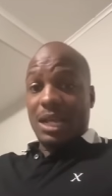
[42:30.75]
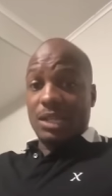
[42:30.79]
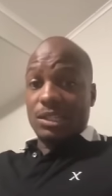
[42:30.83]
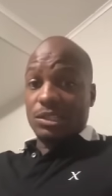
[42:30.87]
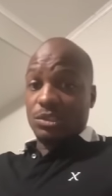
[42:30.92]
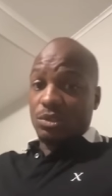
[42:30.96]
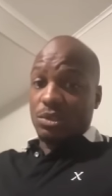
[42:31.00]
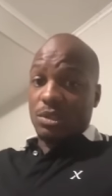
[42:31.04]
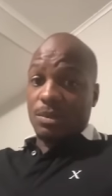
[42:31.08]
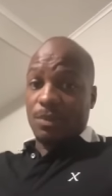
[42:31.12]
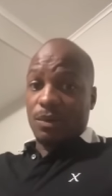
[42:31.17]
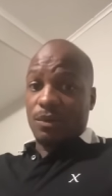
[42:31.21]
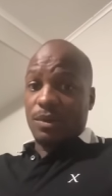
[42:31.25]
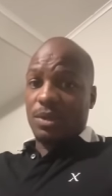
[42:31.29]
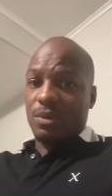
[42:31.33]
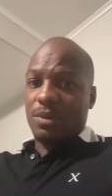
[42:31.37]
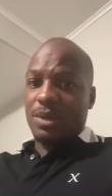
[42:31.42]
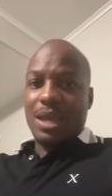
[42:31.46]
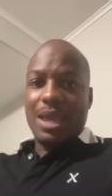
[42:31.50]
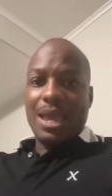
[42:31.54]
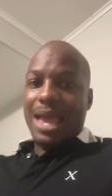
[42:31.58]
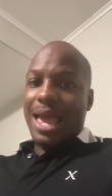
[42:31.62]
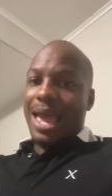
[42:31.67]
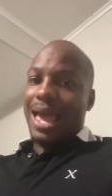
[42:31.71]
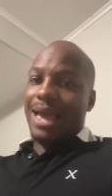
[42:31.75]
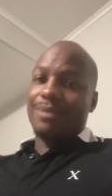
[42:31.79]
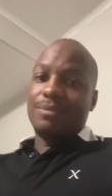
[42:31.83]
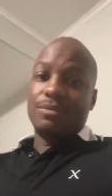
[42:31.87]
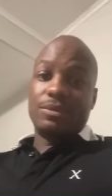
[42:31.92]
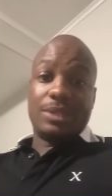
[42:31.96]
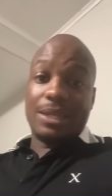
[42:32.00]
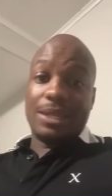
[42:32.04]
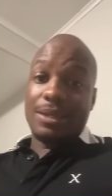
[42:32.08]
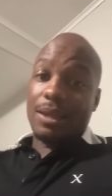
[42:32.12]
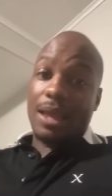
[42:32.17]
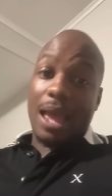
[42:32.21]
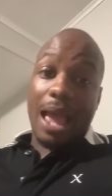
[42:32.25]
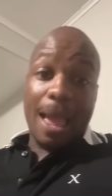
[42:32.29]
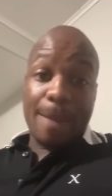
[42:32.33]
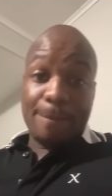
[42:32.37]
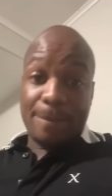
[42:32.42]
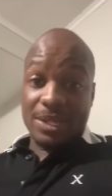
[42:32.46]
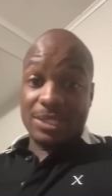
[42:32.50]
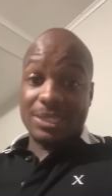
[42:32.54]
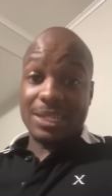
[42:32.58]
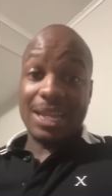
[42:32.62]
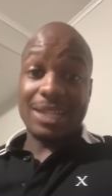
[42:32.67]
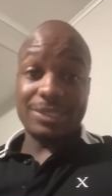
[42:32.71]
You come over here with, they, I
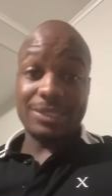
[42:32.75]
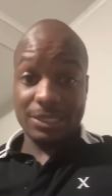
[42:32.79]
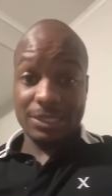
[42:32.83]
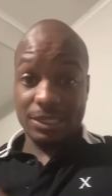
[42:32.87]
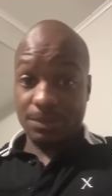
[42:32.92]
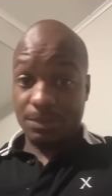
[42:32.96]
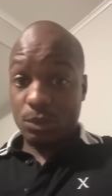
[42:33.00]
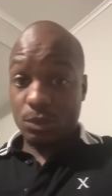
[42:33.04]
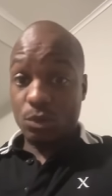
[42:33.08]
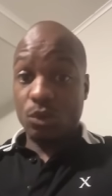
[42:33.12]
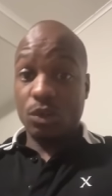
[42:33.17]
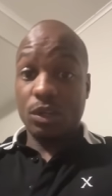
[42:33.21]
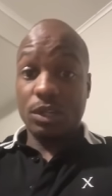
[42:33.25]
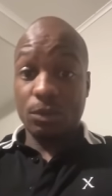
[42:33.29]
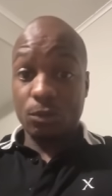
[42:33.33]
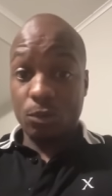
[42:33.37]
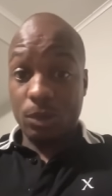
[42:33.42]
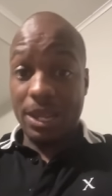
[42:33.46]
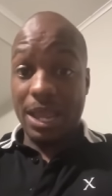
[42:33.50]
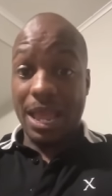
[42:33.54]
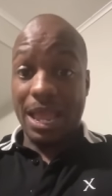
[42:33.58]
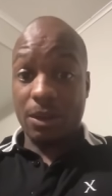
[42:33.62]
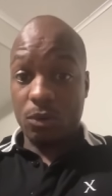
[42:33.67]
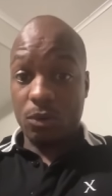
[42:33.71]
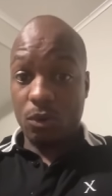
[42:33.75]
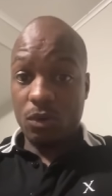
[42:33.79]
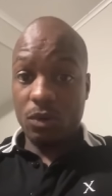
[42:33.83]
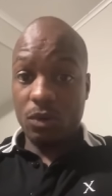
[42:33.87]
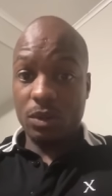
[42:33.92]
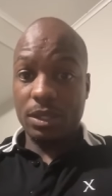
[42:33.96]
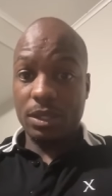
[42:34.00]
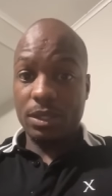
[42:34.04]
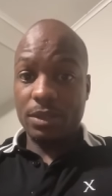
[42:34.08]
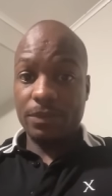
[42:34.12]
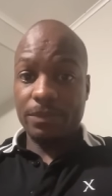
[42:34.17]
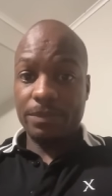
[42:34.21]
bet you I still be going the way I going.